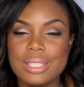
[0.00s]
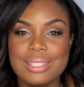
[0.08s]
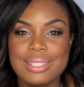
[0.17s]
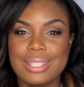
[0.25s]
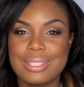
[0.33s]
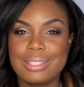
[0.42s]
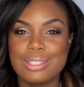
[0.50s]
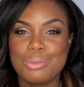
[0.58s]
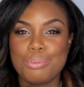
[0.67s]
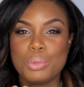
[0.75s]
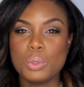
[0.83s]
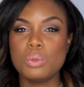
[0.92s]
just
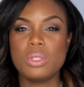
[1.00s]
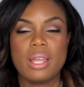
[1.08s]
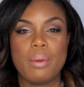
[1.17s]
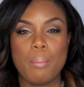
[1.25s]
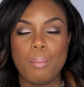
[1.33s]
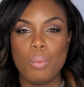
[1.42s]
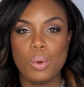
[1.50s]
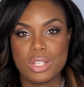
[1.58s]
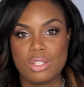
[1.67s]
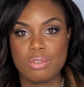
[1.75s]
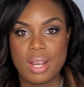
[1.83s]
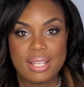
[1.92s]
smooth and
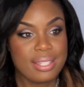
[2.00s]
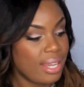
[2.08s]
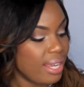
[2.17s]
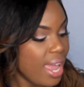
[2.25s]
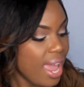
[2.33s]
moisturizing.